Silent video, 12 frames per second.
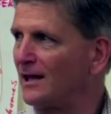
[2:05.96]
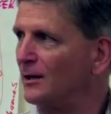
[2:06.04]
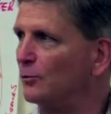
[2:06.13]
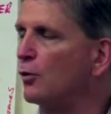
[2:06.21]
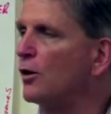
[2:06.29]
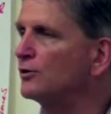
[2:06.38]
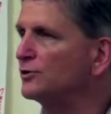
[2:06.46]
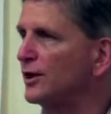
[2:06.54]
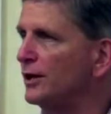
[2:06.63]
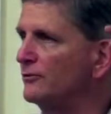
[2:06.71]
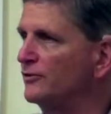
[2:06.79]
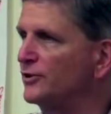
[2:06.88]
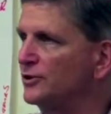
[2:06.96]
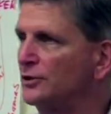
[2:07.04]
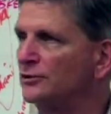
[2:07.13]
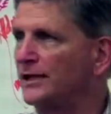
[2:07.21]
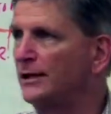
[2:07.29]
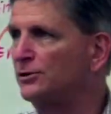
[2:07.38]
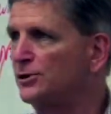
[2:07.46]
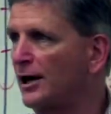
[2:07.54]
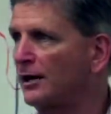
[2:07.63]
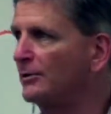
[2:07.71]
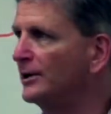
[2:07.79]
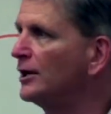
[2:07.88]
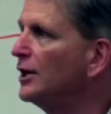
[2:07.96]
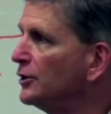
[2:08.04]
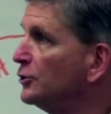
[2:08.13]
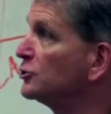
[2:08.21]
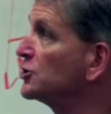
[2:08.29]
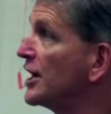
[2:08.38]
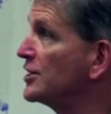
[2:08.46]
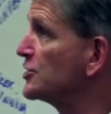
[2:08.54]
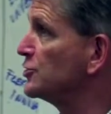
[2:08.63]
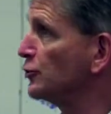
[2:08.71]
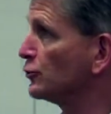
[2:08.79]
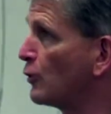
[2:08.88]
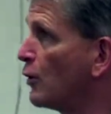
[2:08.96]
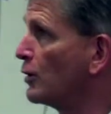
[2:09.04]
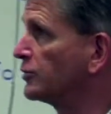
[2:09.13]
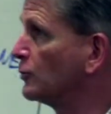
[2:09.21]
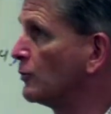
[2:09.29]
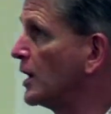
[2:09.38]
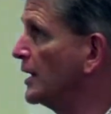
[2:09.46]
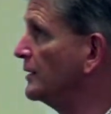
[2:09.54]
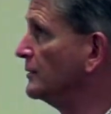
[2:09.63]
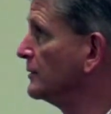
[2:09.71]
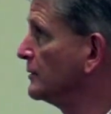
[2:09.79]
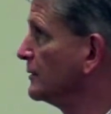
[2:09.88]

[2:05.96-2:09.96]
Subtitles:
It won't facilitate settlement. You're changing your role to what?